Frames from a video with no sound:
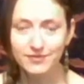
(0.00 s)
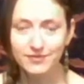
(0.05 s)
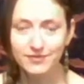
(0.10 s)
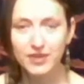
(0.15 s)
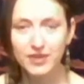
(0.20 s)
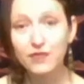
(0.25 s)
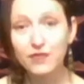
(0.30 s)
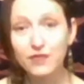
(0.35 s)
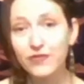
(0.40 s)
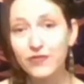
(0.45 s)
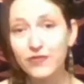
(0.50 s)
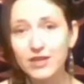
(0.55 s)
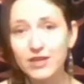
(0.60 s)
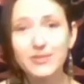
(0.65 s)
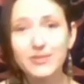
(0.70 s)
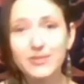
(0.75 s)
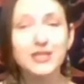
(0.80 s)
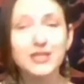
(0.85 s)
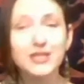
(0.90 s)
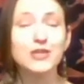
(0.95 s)
So, freedom
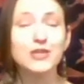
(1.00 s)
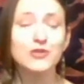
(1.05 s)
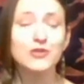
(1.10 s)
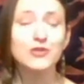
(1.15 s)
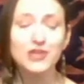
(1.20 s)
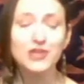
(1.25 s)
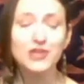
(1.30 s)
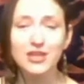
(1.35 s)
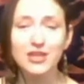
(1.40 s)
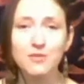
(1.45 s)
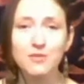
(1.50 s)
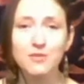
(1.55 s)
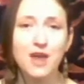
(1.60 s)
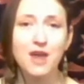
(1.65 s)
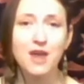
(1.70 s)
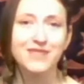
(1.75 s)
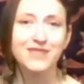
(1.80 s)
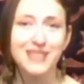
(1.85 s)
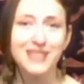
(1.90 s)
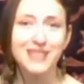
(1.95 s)
is a huge theme
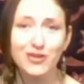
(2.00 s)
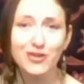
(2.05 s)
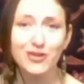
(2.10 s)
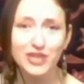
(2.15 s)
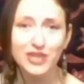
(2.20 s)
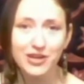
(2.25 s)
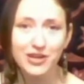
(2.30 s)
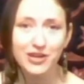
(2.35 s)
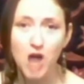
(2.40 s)
of the Sagittarian